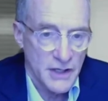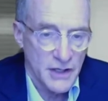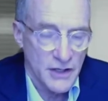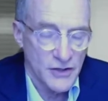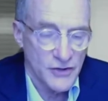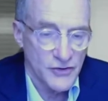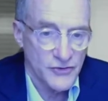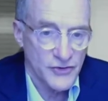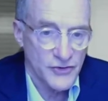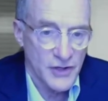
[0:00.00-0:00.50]

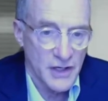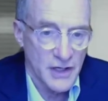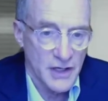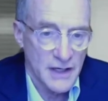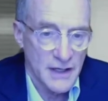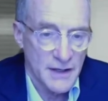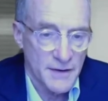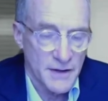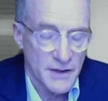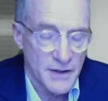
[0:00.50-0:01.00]
is
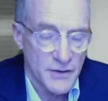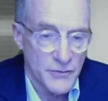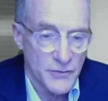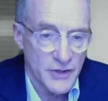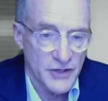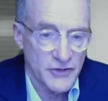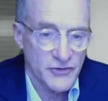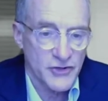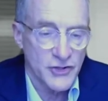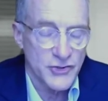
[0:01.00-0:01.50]

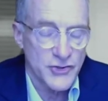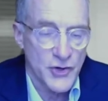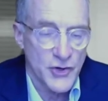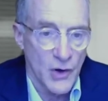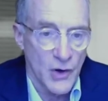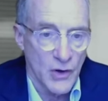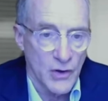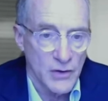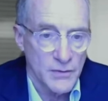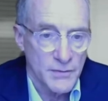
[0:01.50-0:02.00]
risk
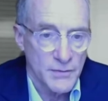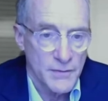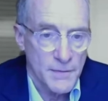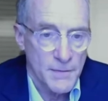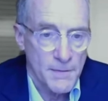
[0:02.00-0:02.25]
control.